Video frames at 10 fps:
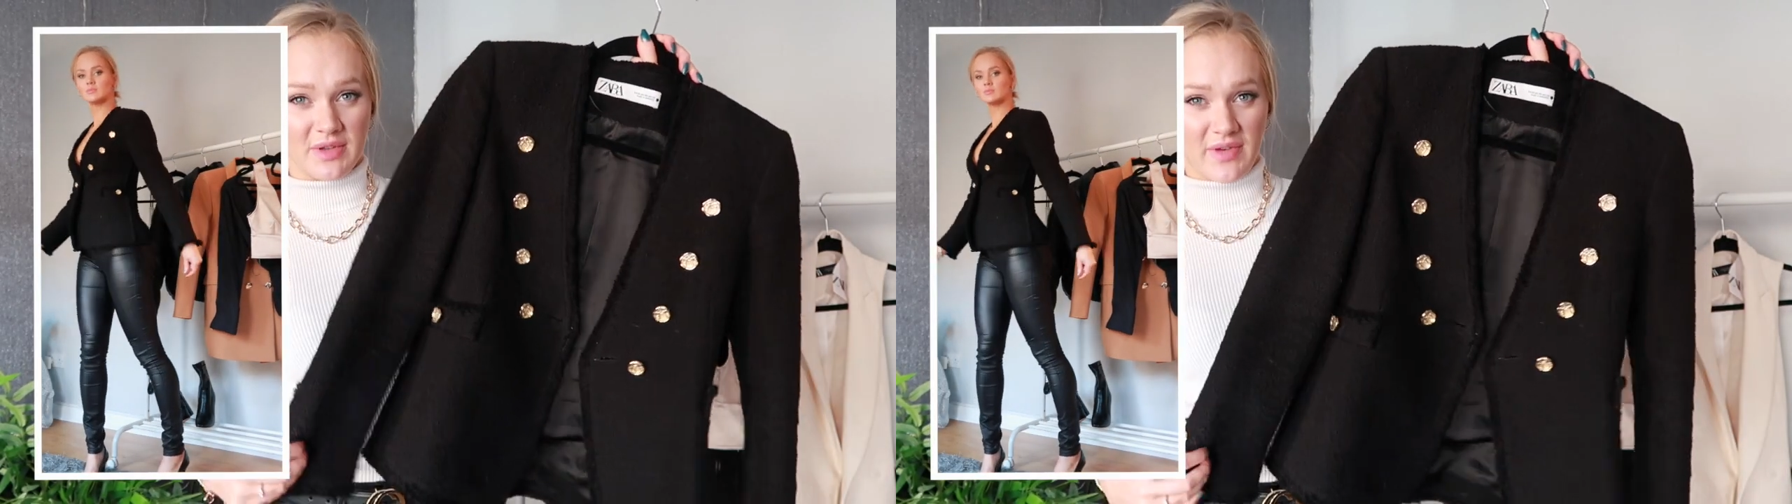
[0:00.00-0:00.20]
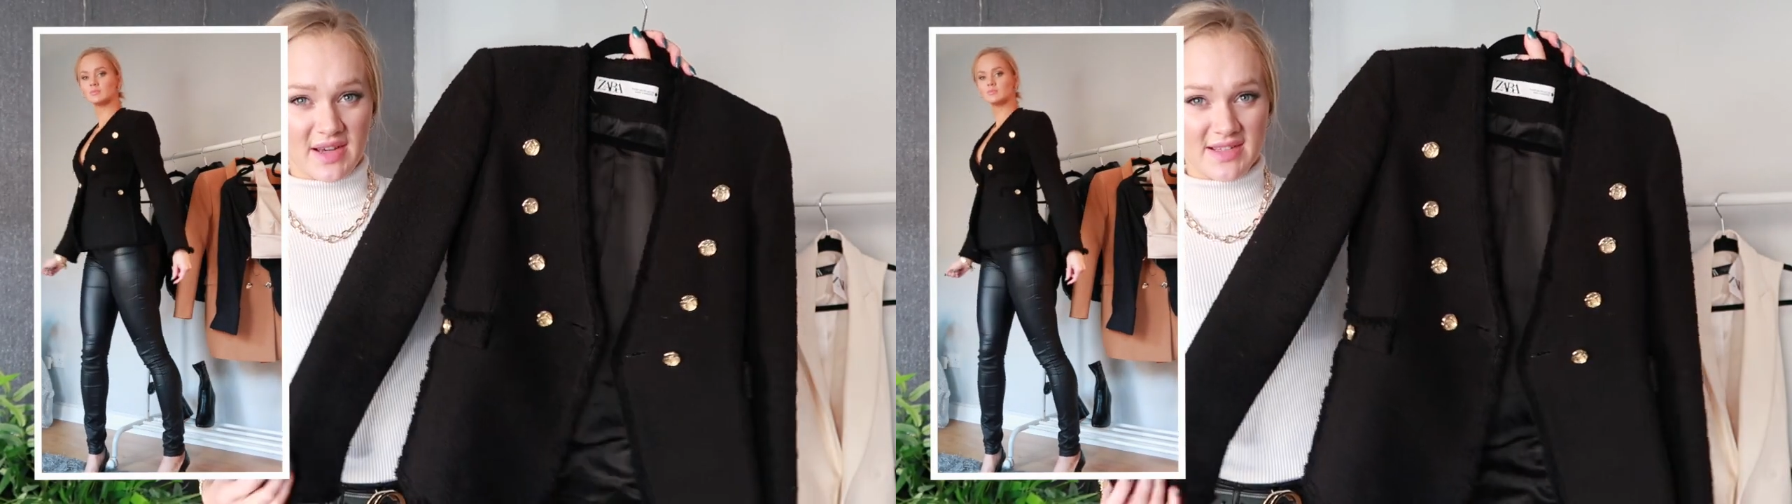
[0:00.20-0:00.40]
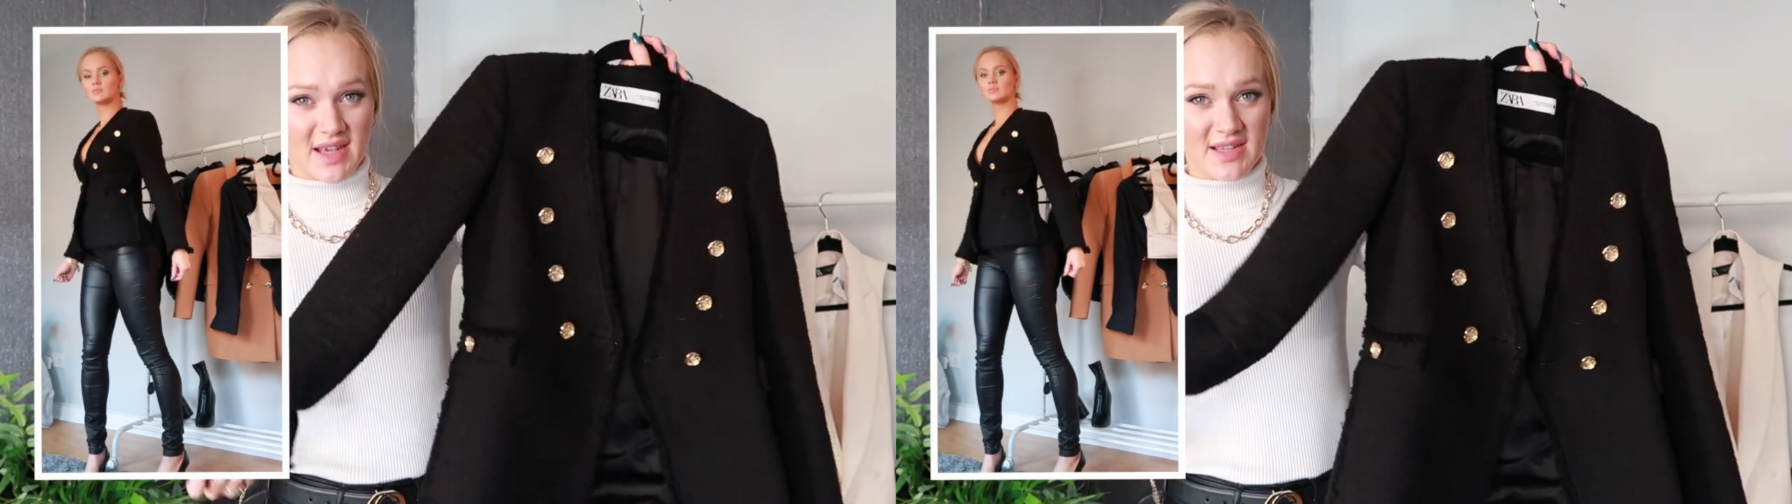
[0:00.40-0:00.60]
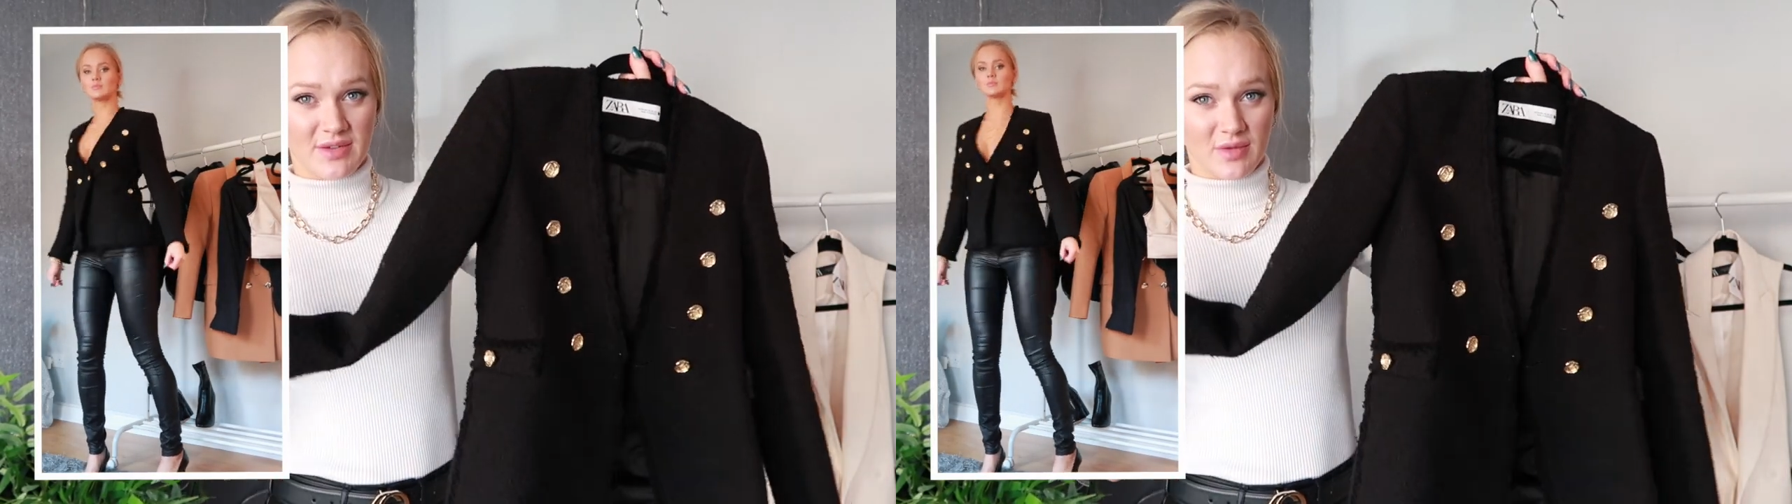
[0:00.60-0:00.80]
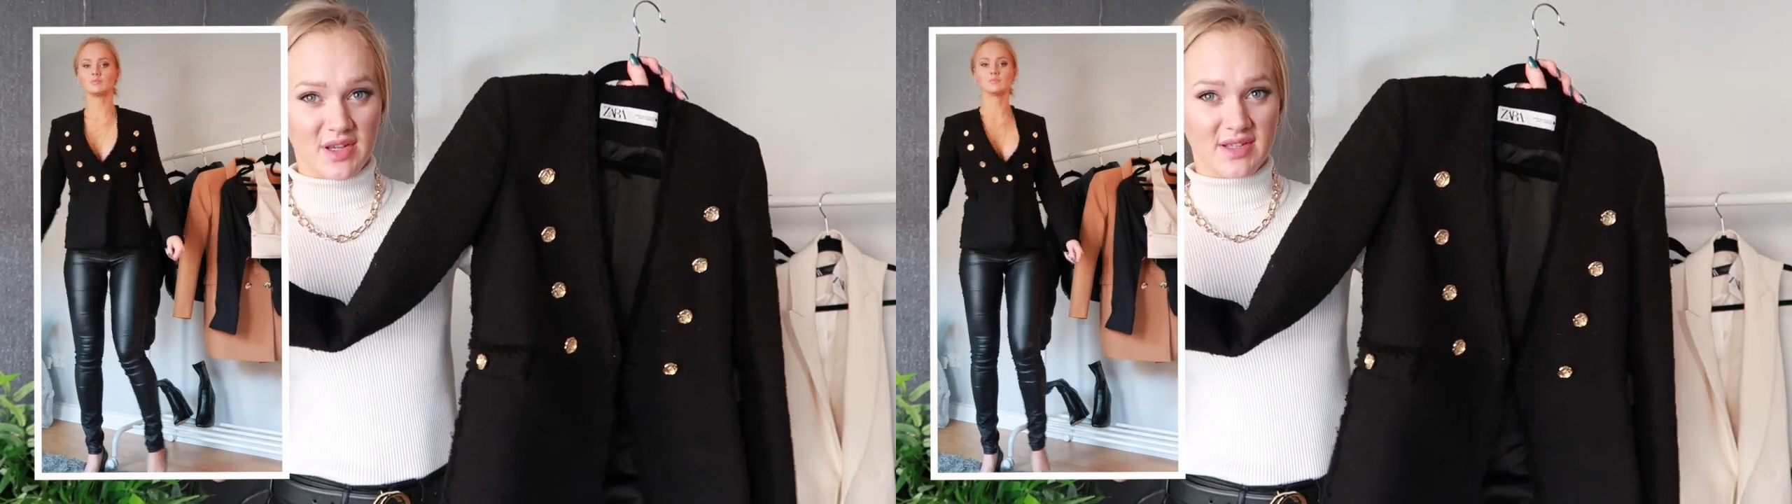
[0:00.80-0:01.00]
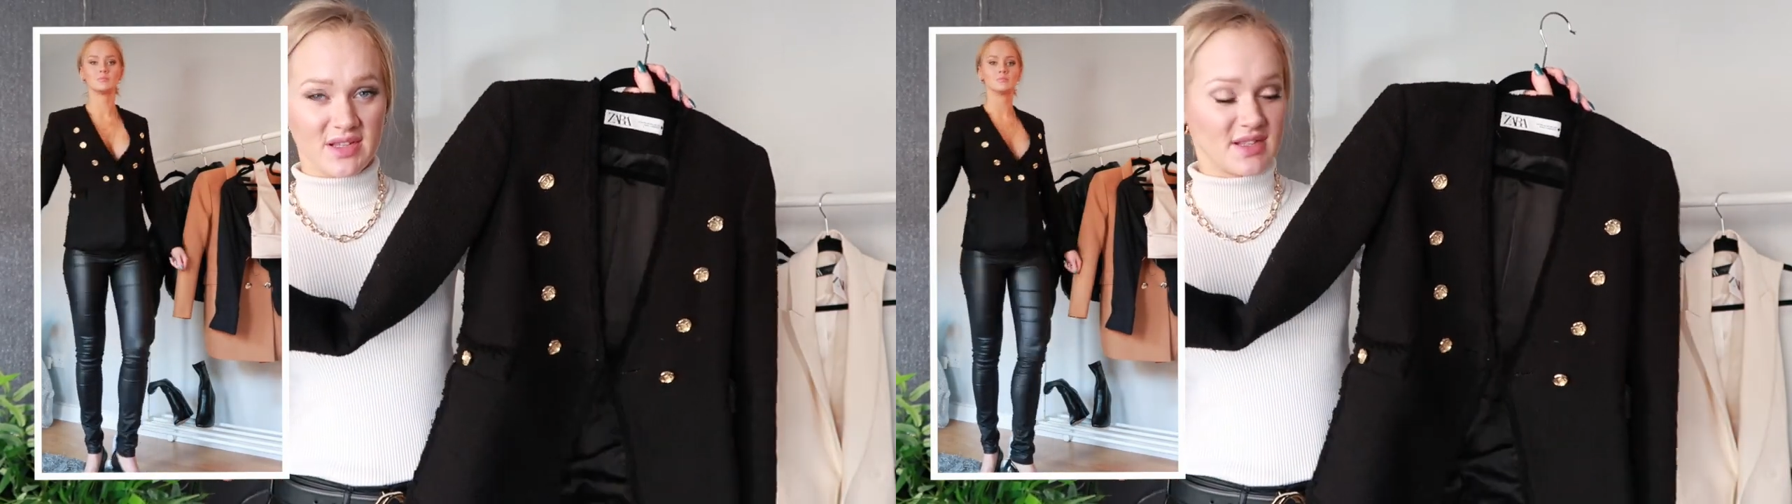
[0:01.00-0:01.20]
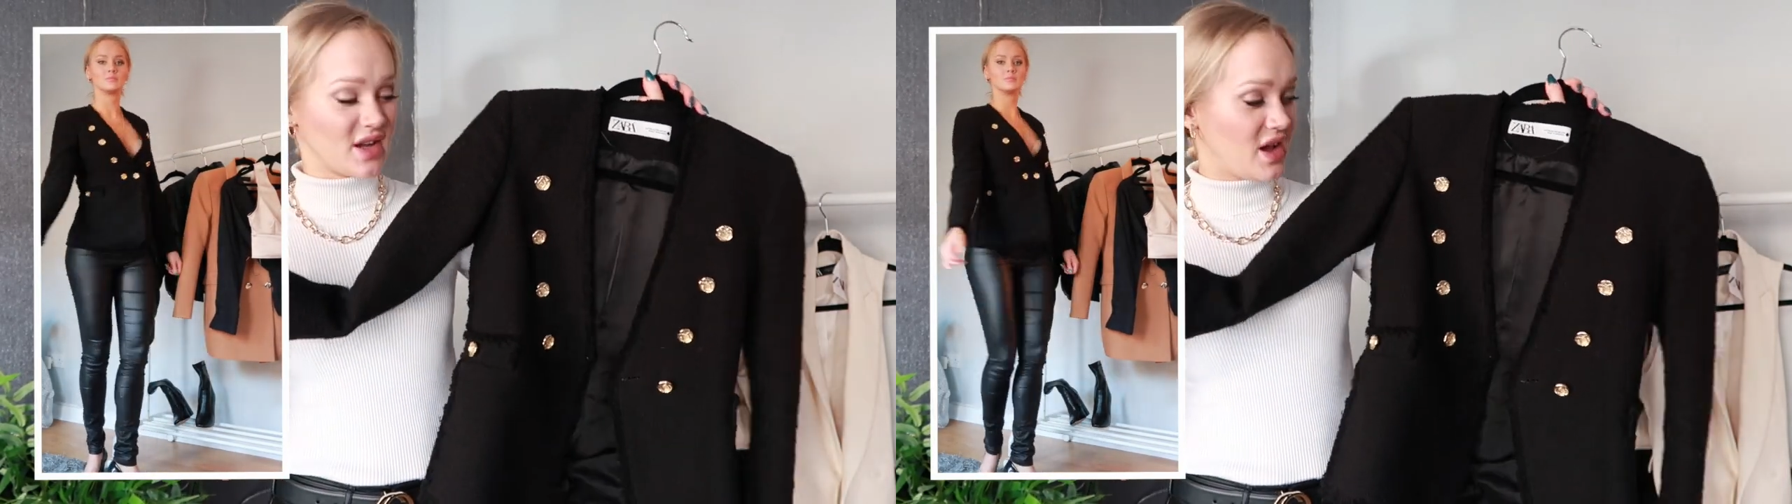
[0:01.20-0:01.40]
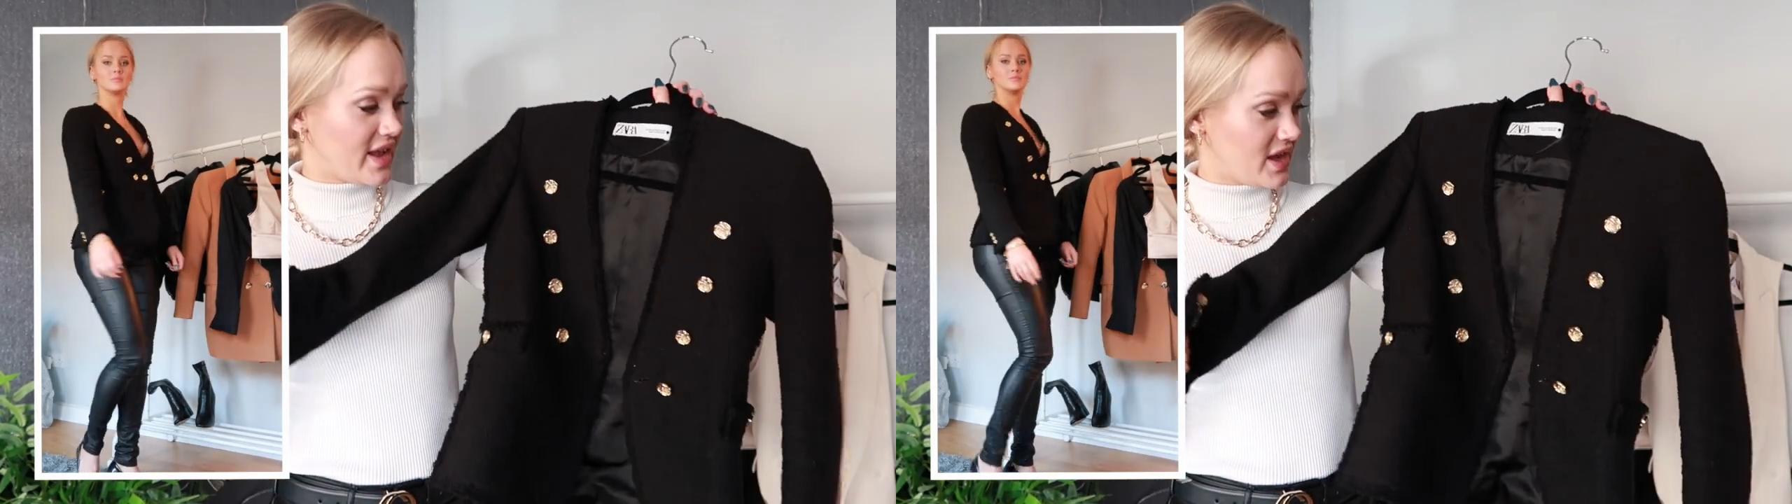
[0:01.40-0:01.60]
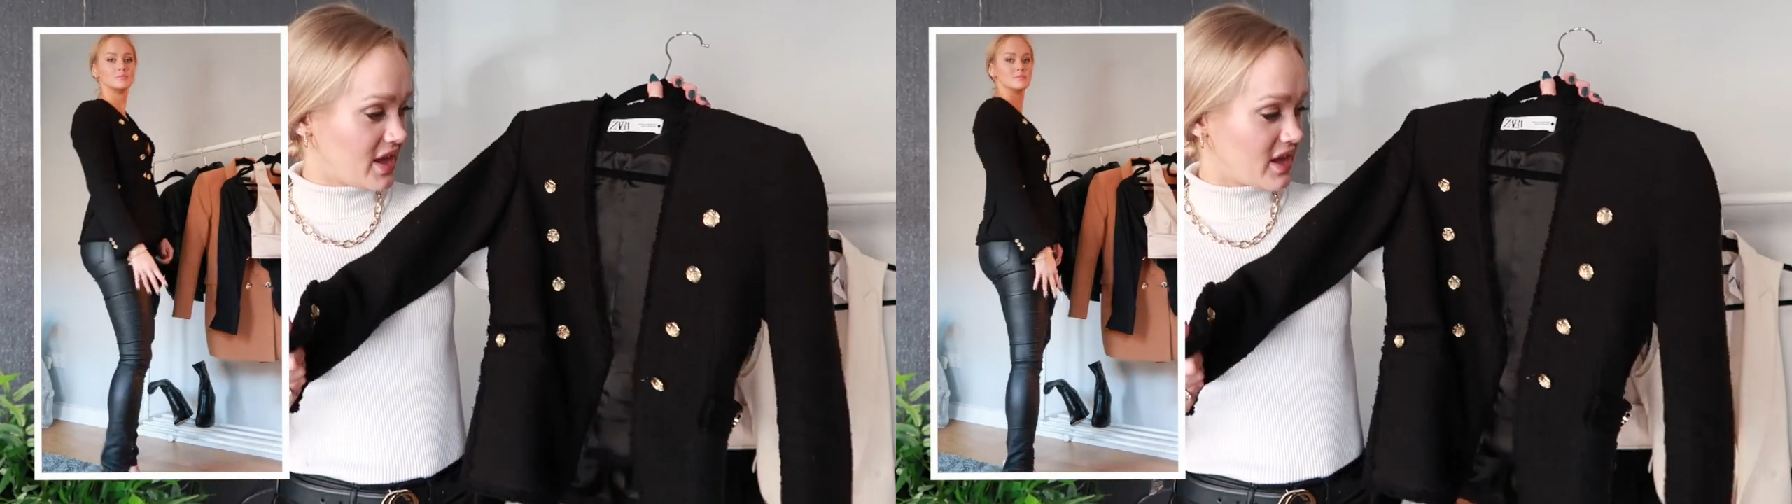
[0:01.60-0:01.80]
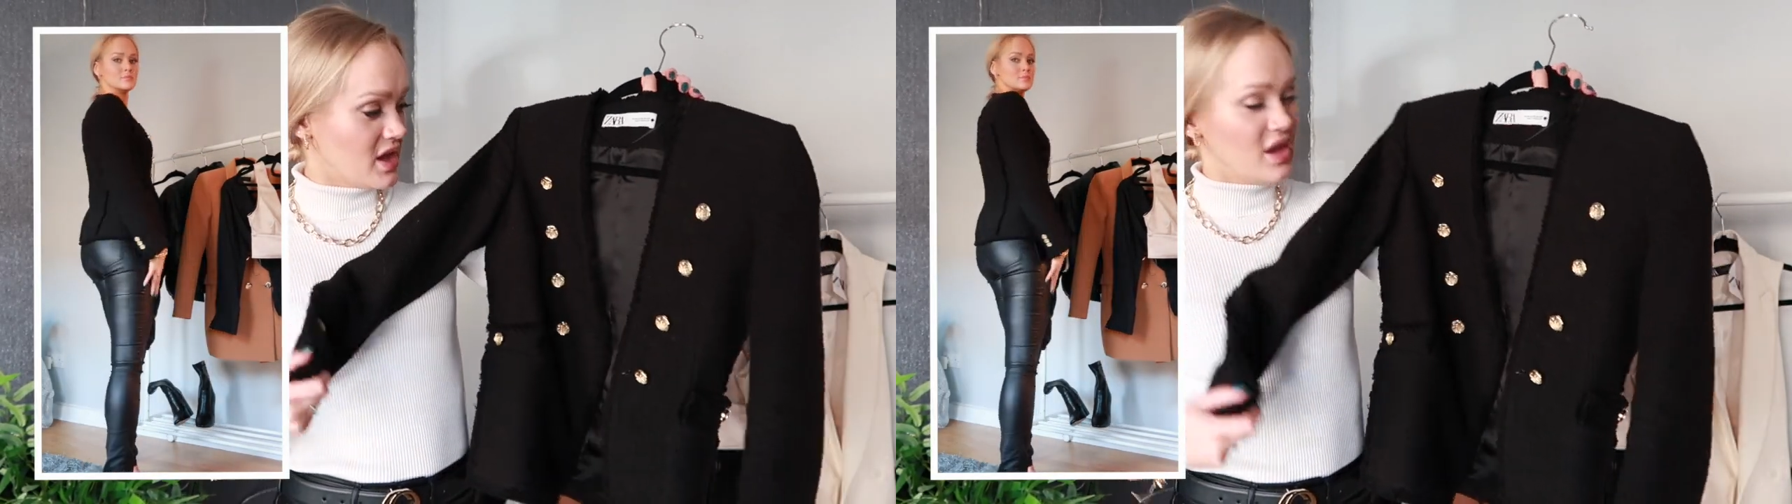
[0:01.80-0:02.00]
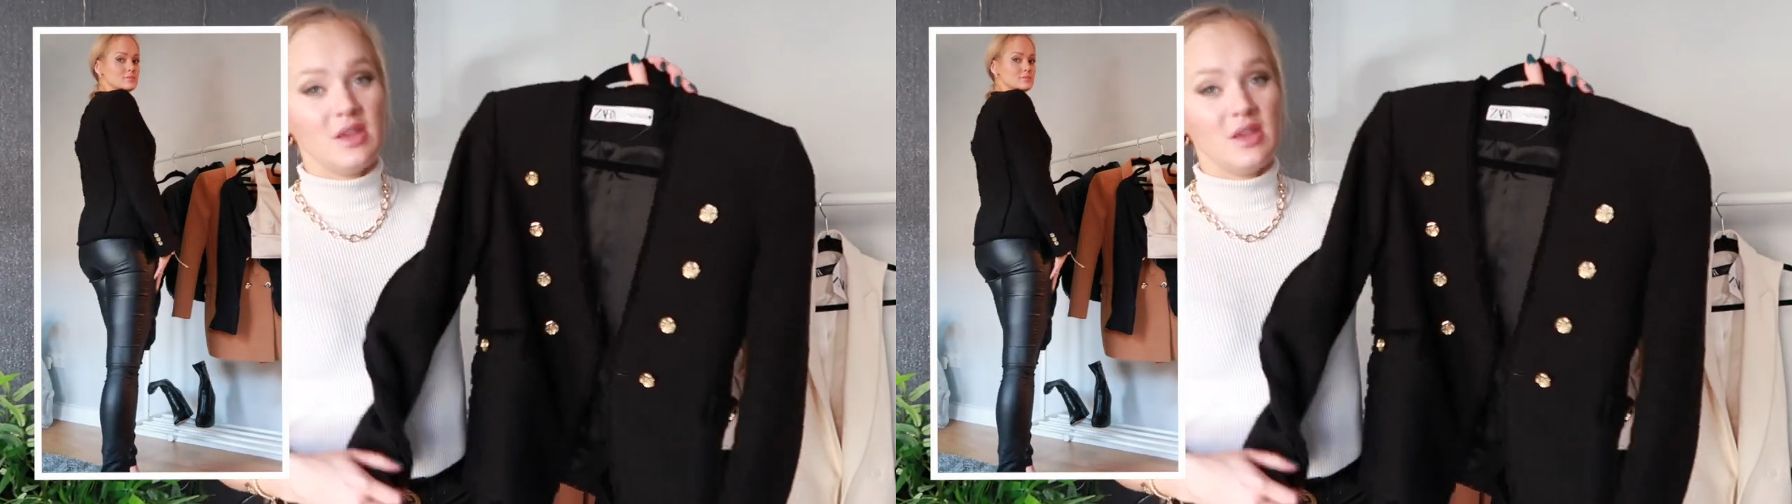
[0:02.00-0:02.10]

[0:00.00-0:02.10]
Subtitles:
of accessories and styling.